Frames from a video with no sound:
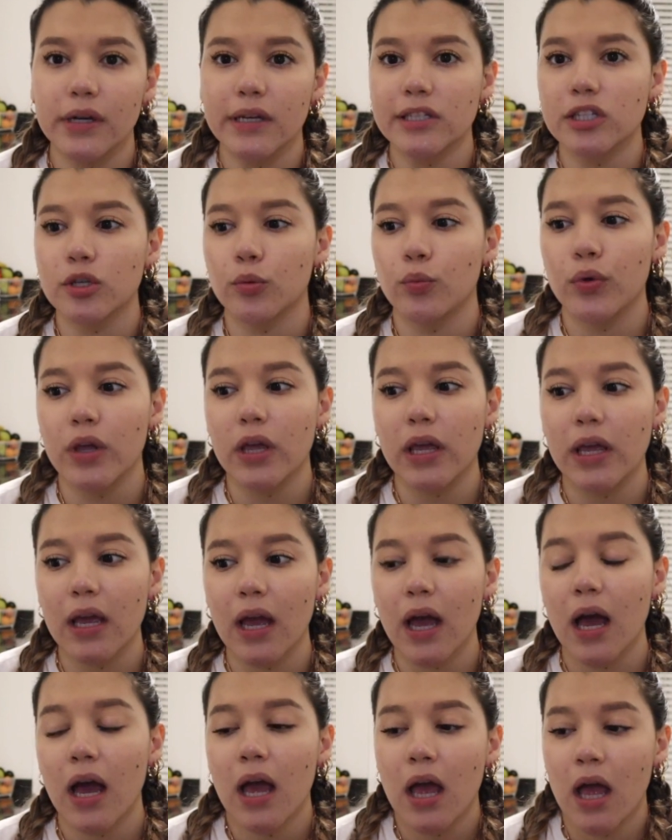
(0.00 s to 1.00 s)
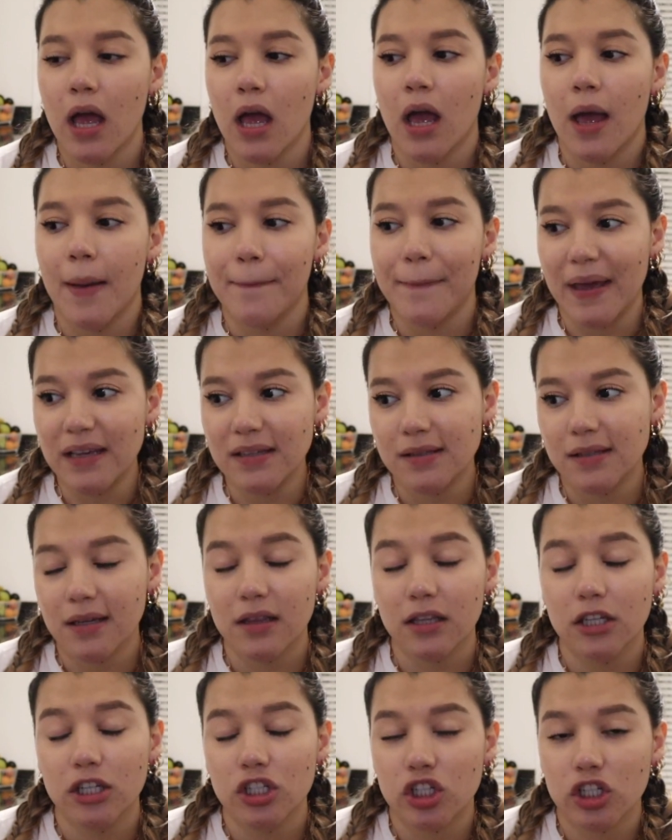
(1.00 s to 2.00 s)
is we
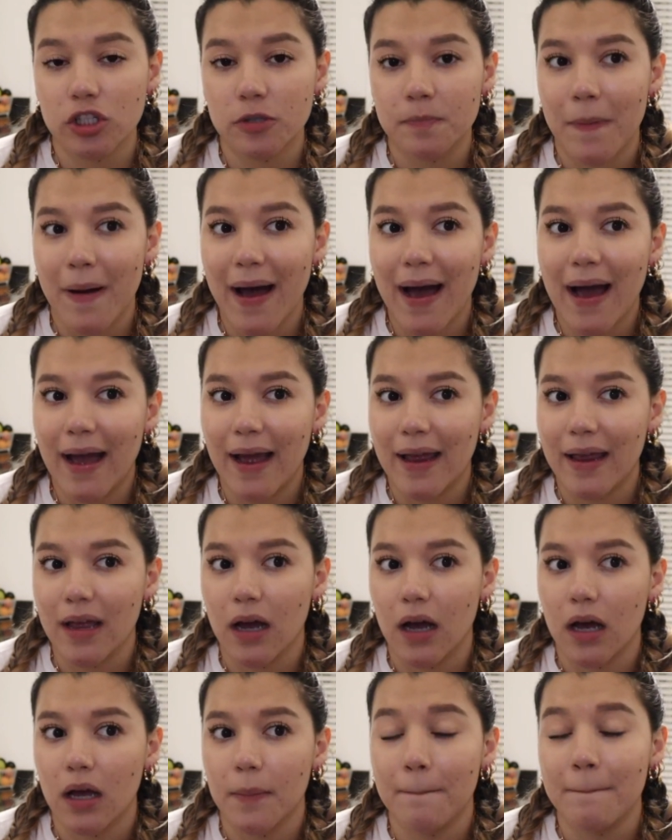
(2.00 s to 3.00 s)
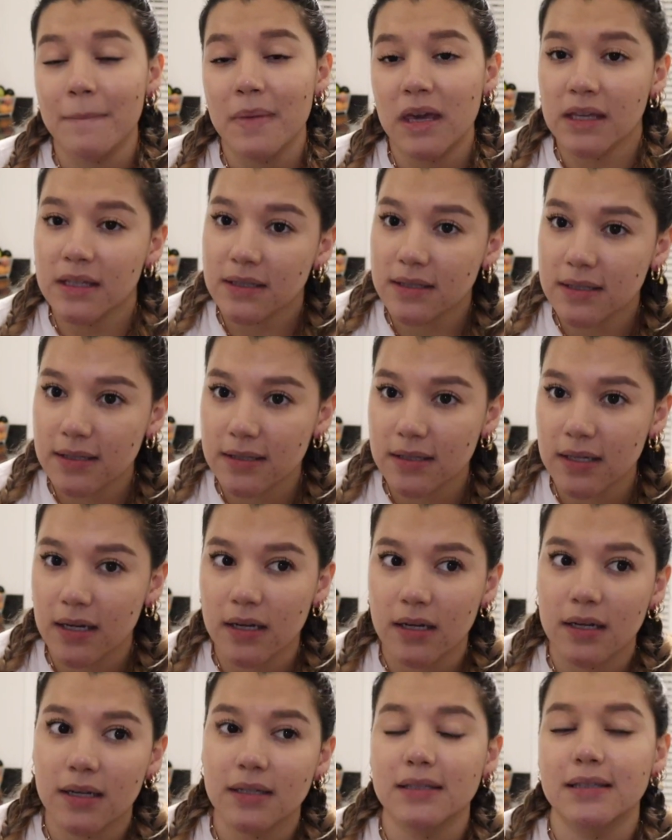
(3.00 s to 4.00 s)
basically just buy meats,
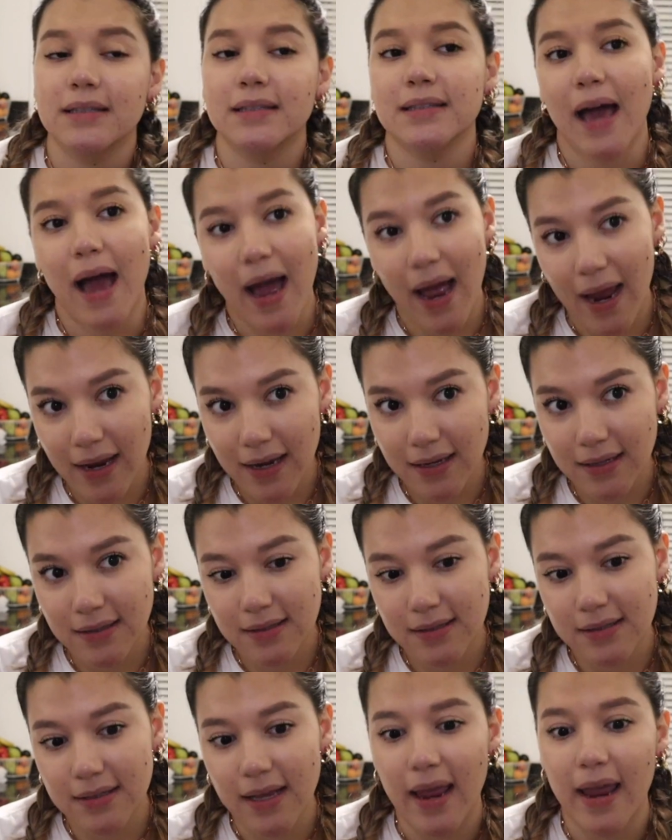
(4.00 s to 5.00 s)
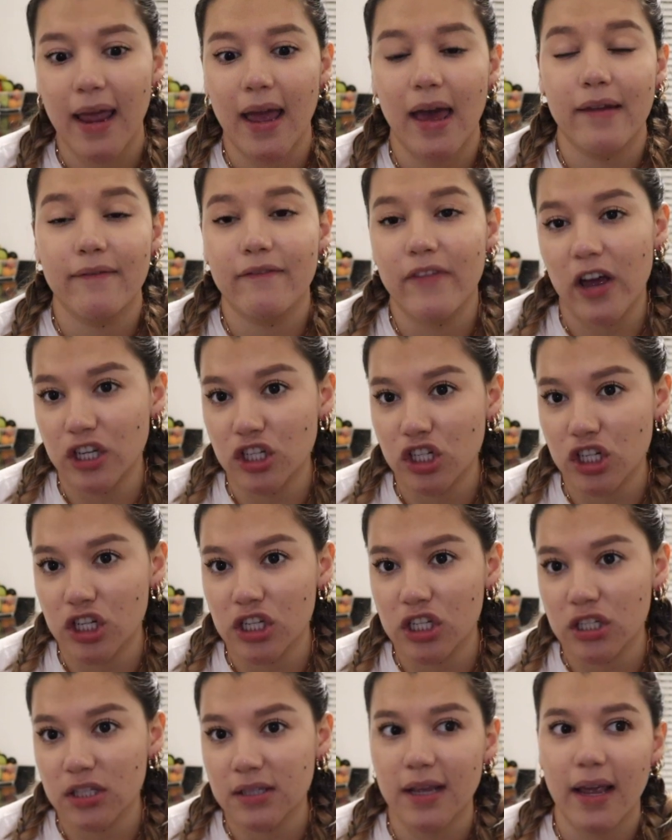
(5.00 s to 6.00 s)
sides, and
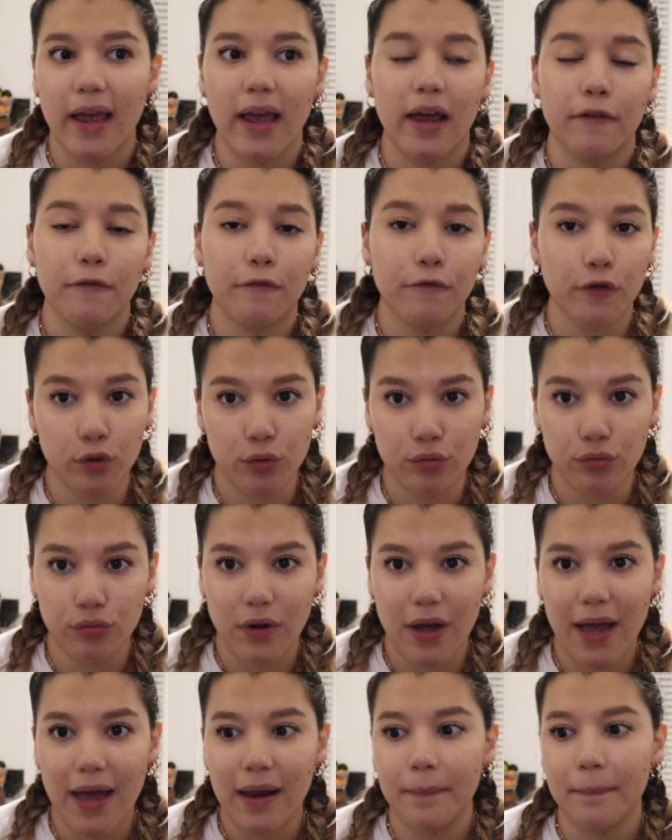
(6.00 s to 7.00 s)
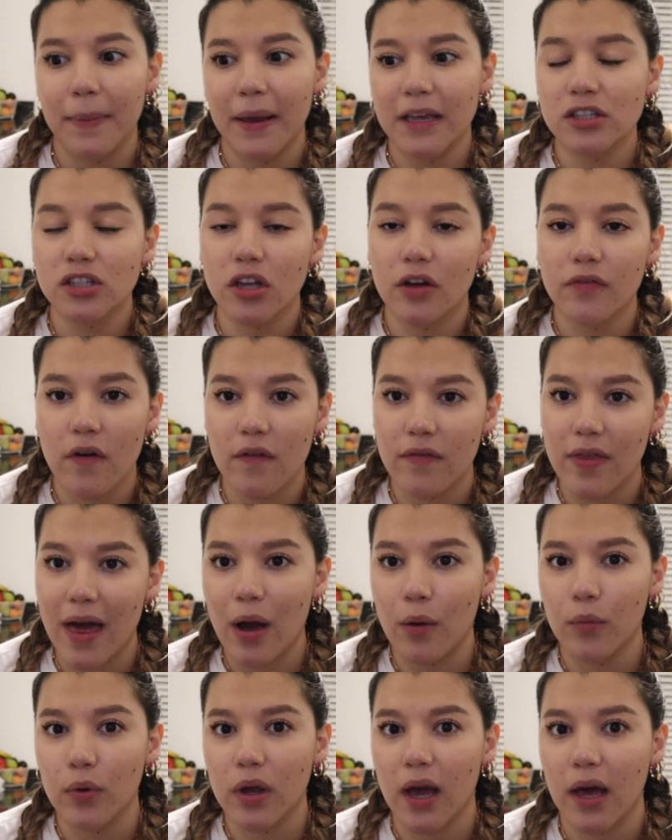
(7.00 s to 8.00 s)
veggies and fruit, and based off of
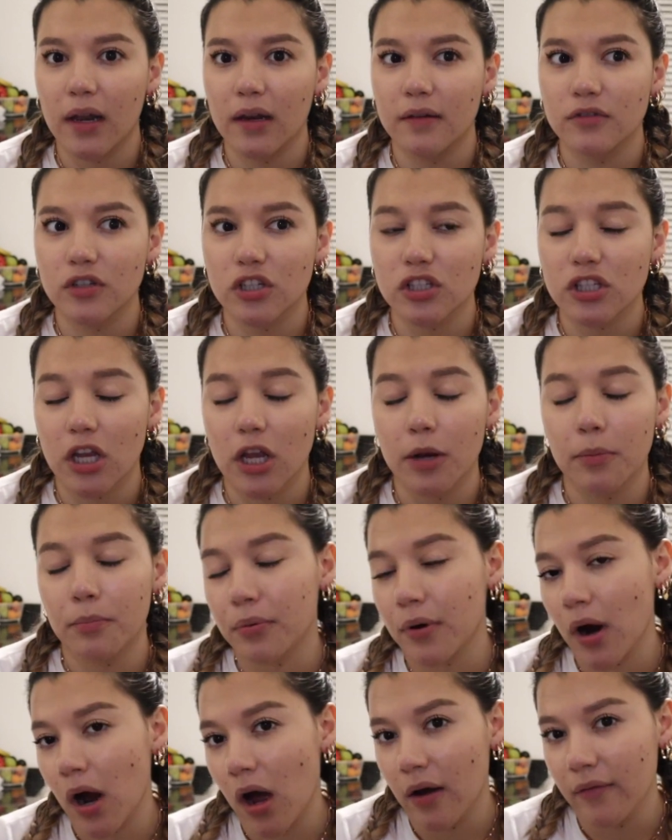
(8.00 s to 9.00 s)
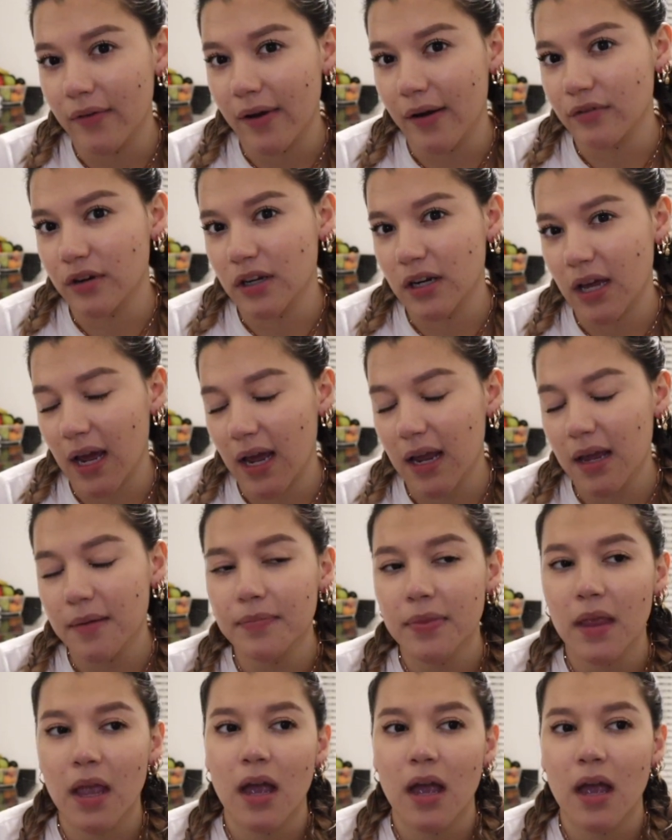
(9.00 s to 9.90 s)
that we kind of just improv every day.